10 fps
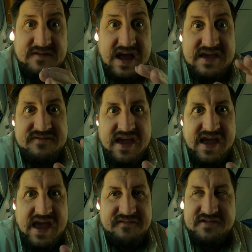five
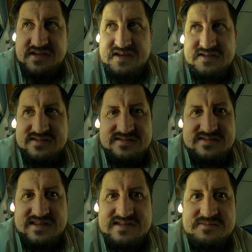Africans,
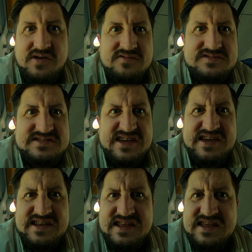and about
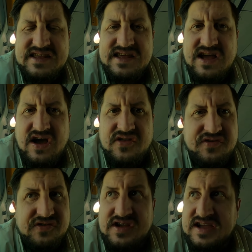10
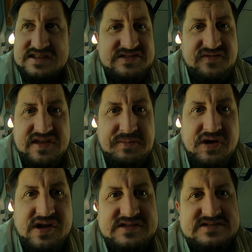other kinds of
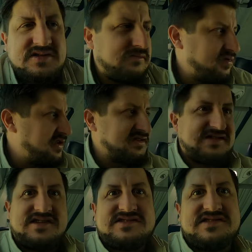immigrants,
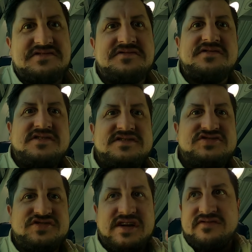plus us two
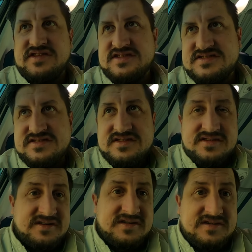travelers.
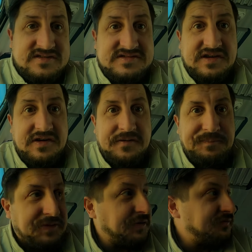So,
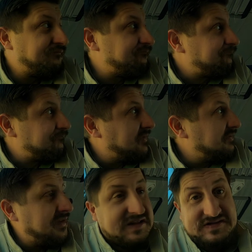
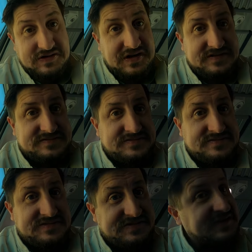it's looking
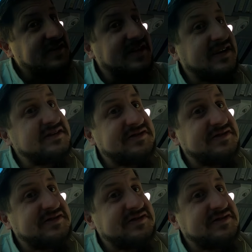like